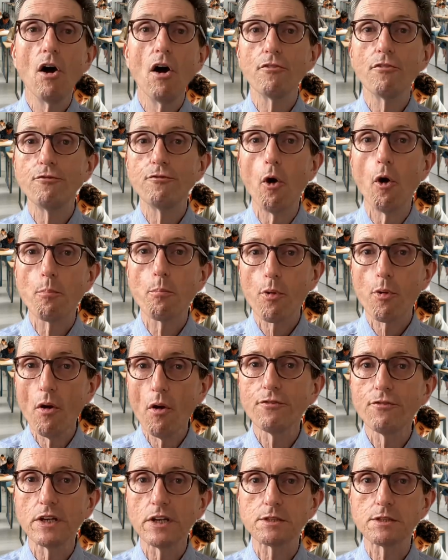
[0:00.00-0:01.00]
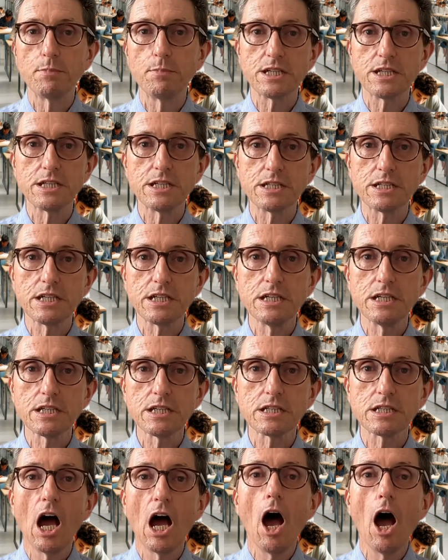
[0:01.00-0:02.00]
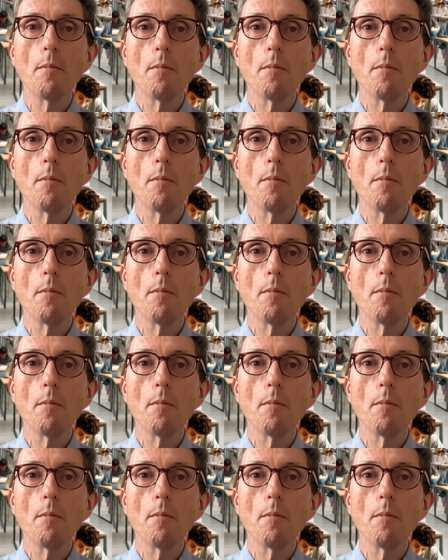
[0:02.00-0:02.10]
for-profit businesses,